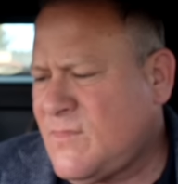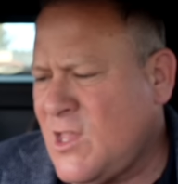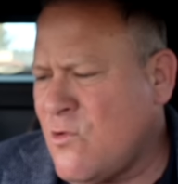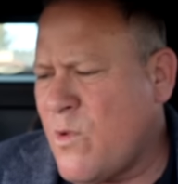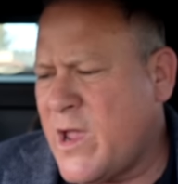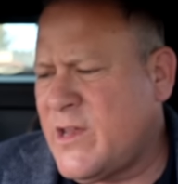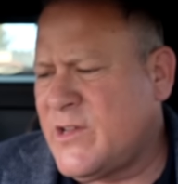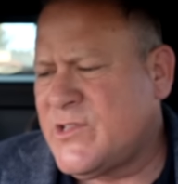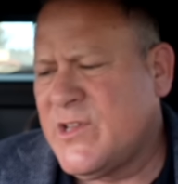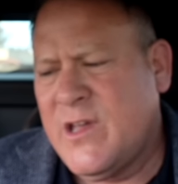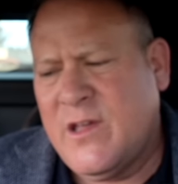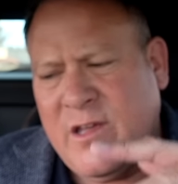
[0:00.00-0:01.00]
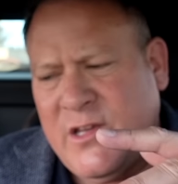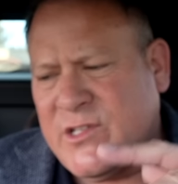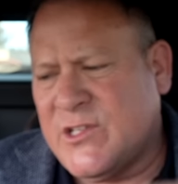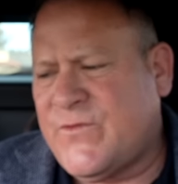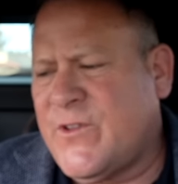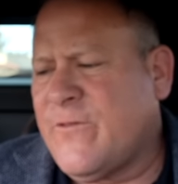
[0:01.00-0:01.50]
ratings. He
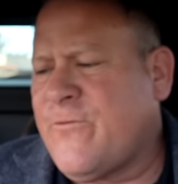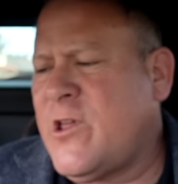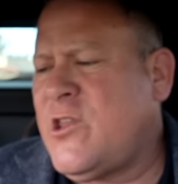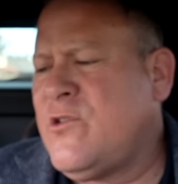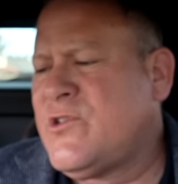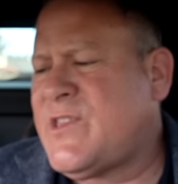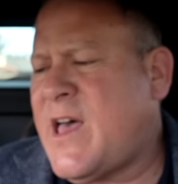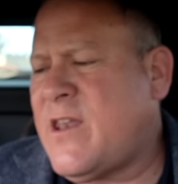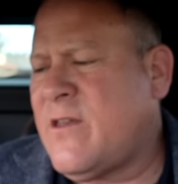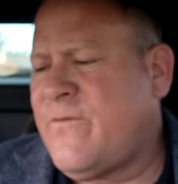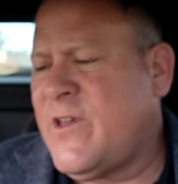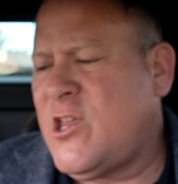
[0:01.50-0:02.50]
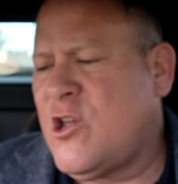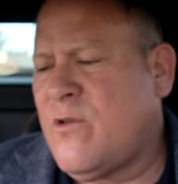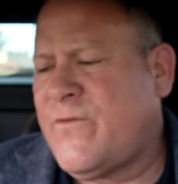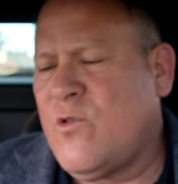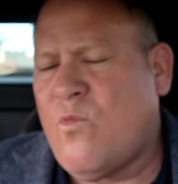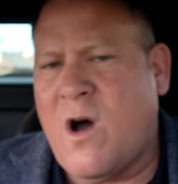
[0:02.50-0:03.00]
says, feel free to use that in a video
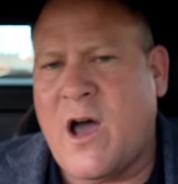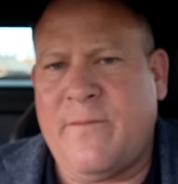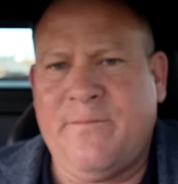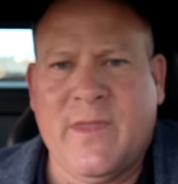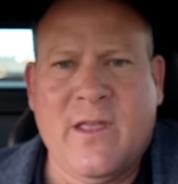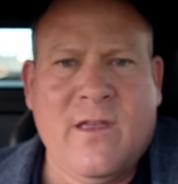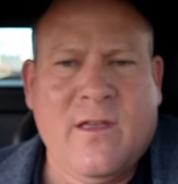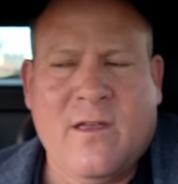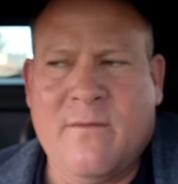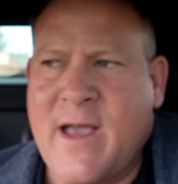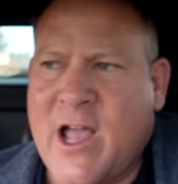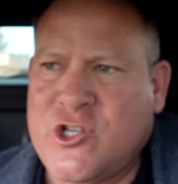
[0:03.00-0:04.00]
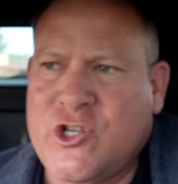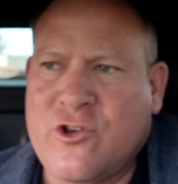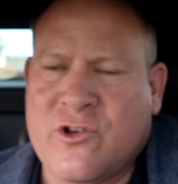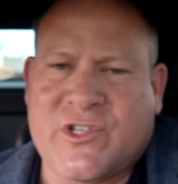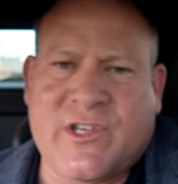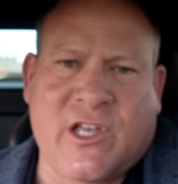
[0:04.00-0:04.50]
if you want. Imagine
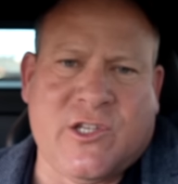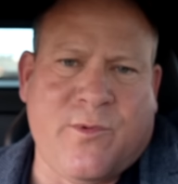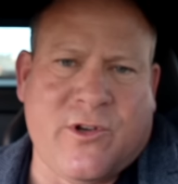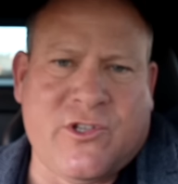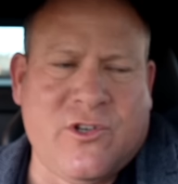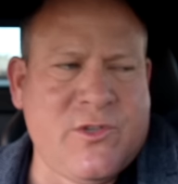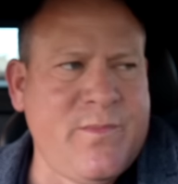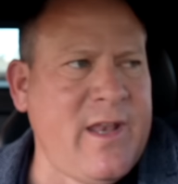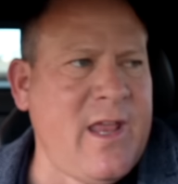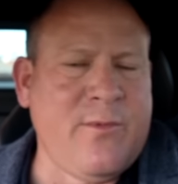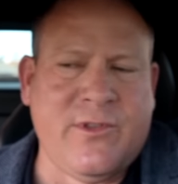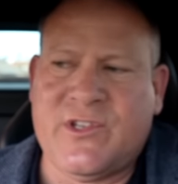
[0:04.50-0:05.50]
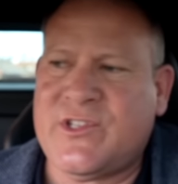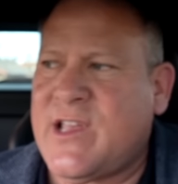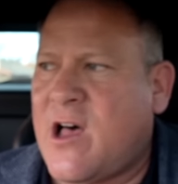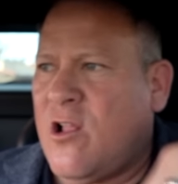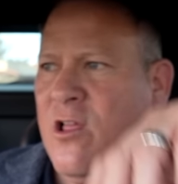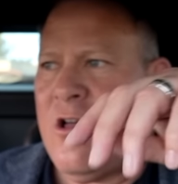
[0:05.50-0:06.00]
you're a salesperson who's been able to
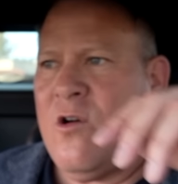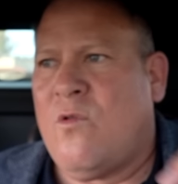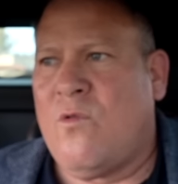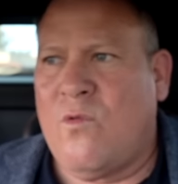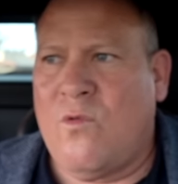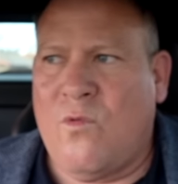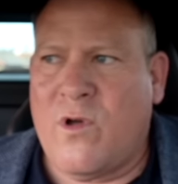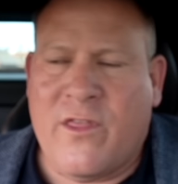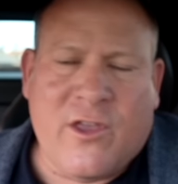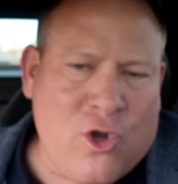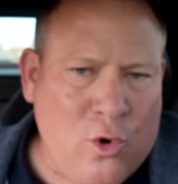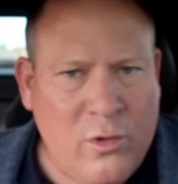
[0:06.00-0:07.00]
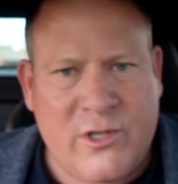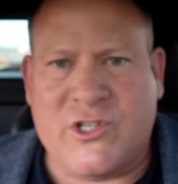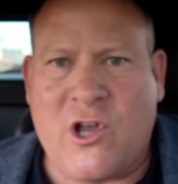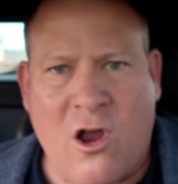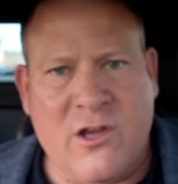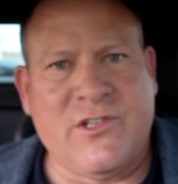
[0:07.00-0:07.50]
sell one of the
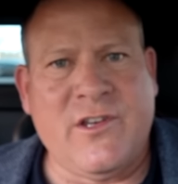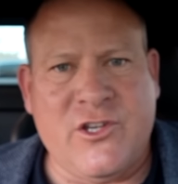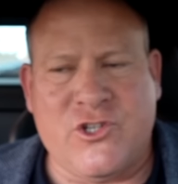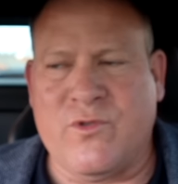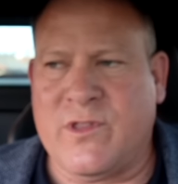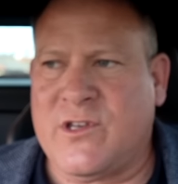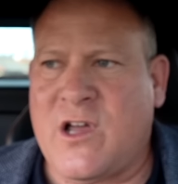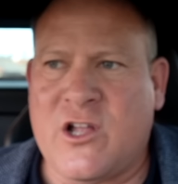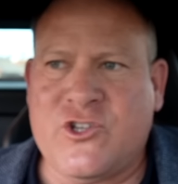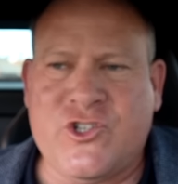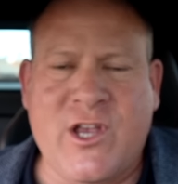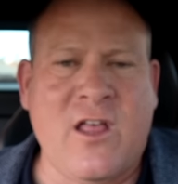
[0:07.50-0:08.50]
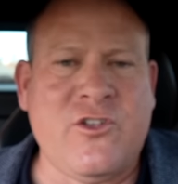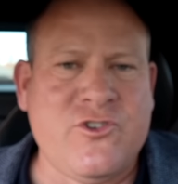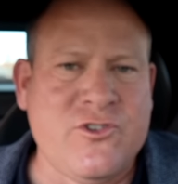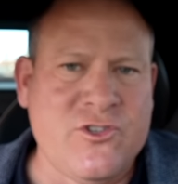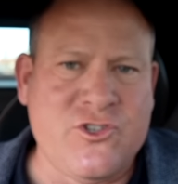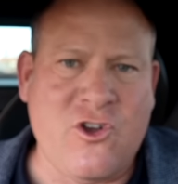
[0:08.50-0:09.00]
coolest cars in history, the Dodge
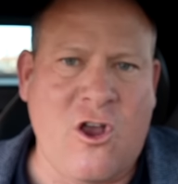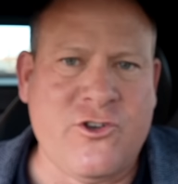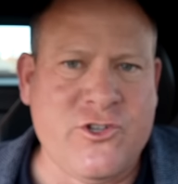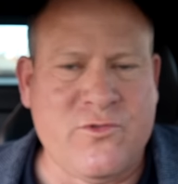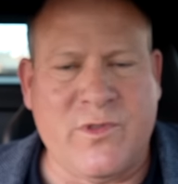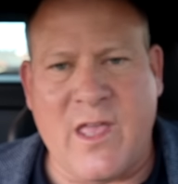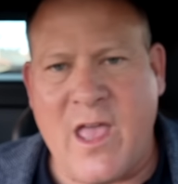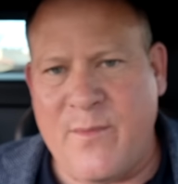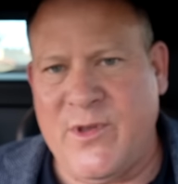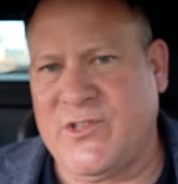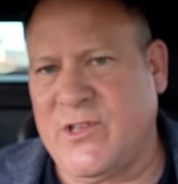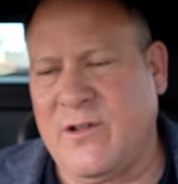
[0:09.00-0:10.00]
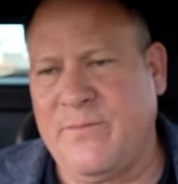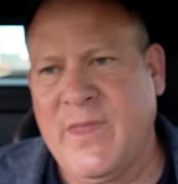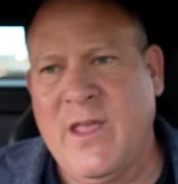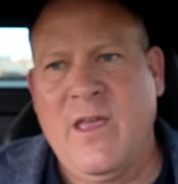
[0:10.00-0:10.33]
Challengers and Chargers with the Hemis in them.